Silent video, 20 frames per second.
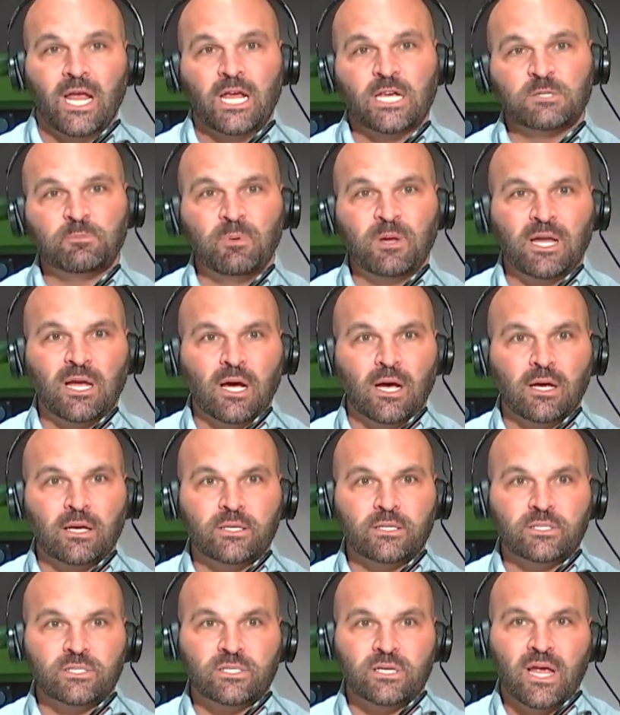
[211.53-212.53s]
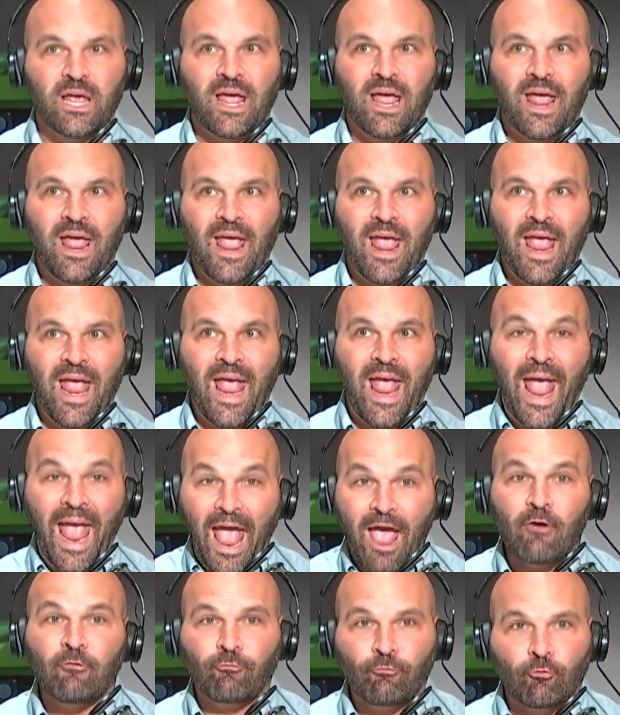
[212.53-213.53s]
is because
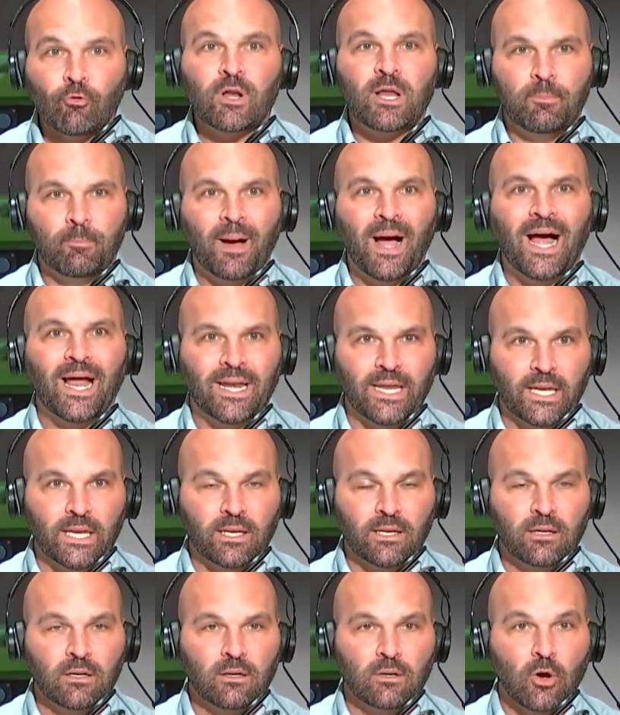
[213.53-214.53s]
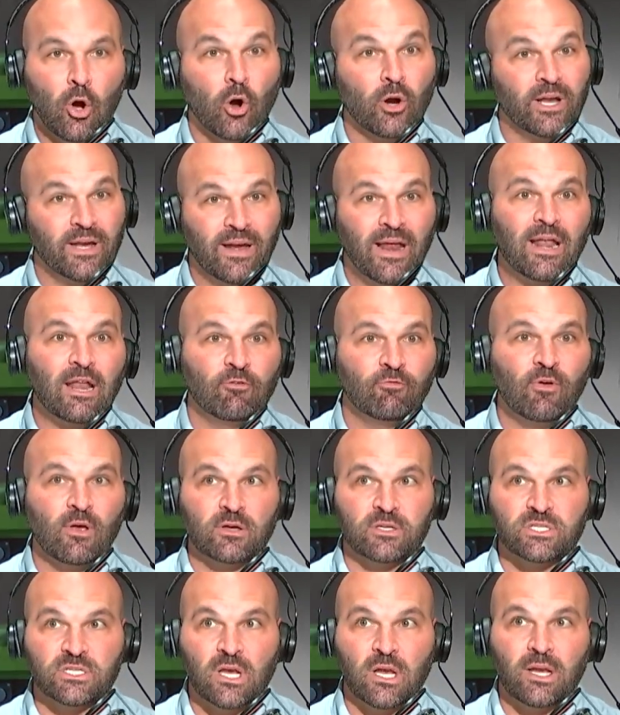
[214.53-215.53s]
everybody on an
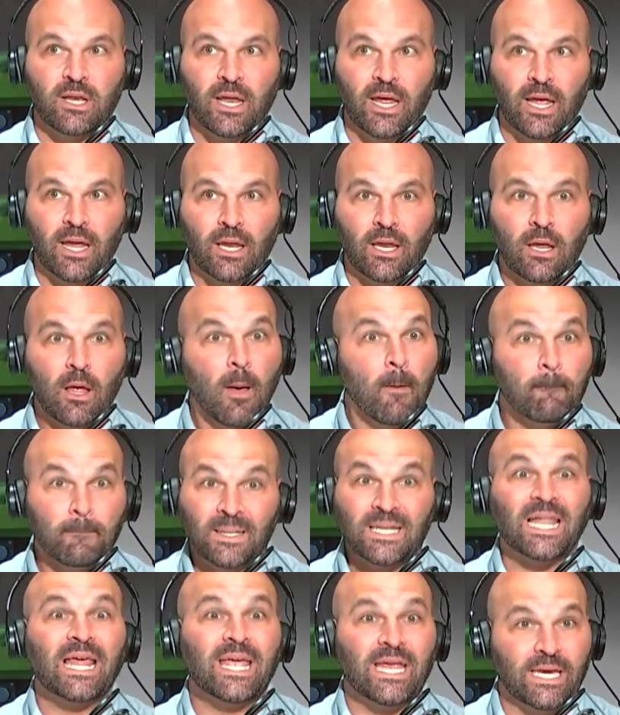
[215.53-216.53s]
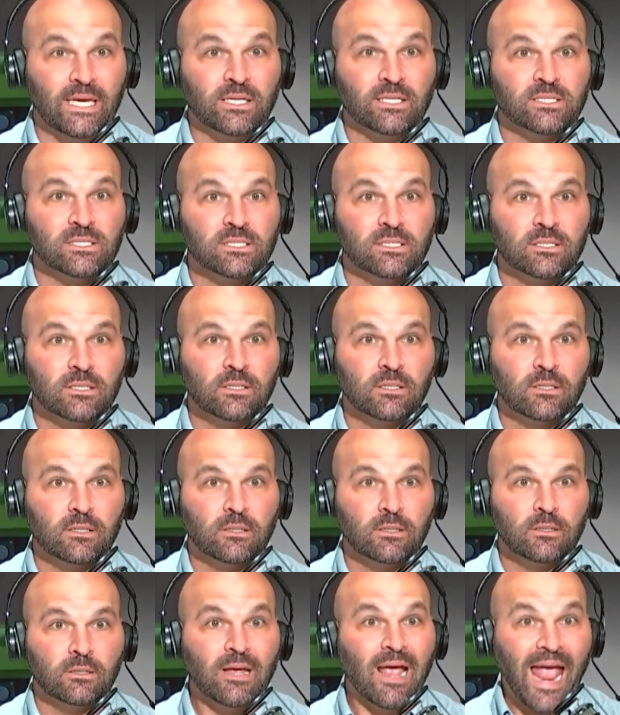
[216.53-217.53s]
NFL Sunday plays.
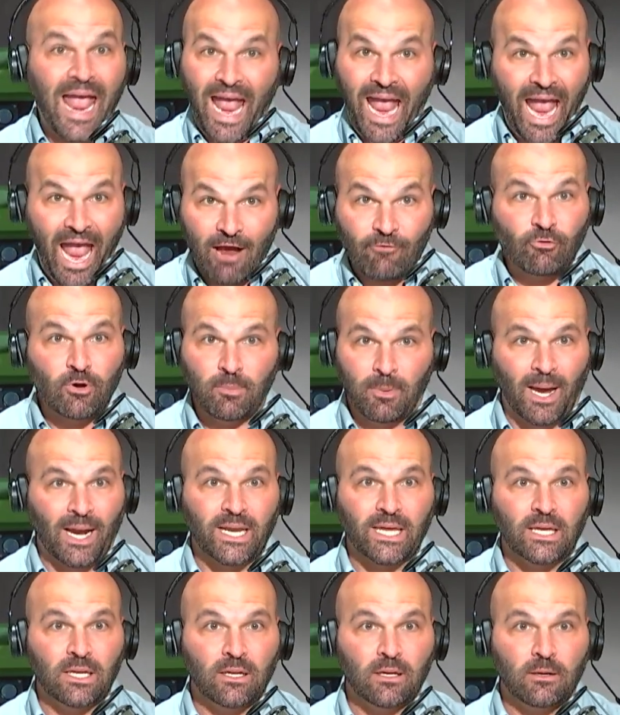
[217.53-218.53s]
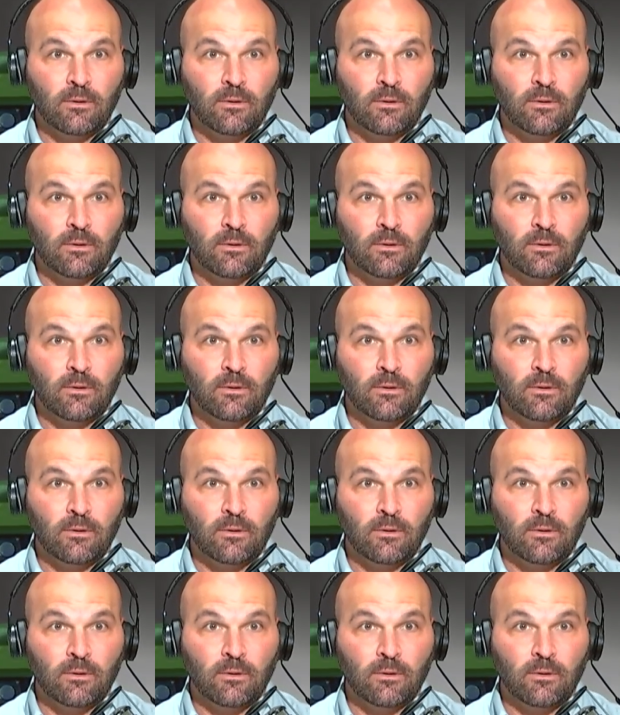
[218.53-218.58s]
Everybody.